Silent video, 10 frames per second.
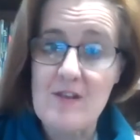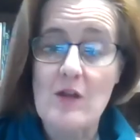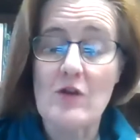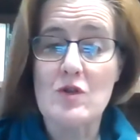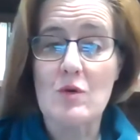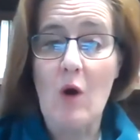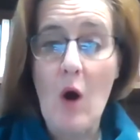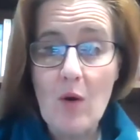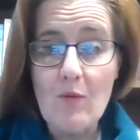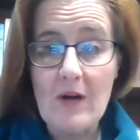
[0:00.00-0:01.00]
that you do your
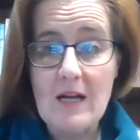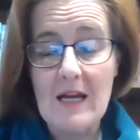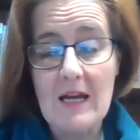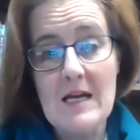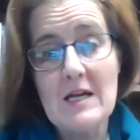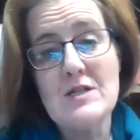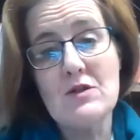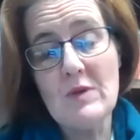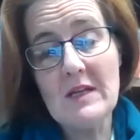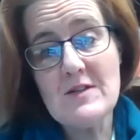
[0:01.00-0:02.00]
own reading to
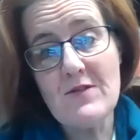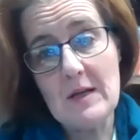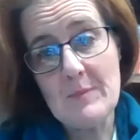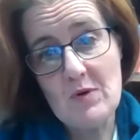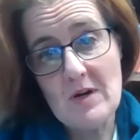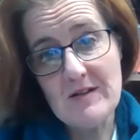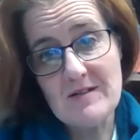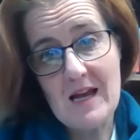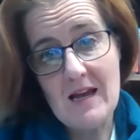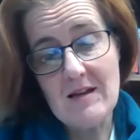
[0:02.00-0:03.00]
really develop your
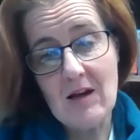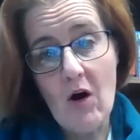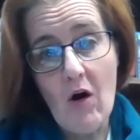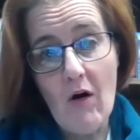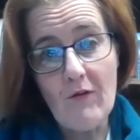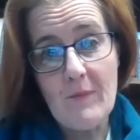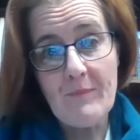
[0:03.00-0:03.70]
understanding of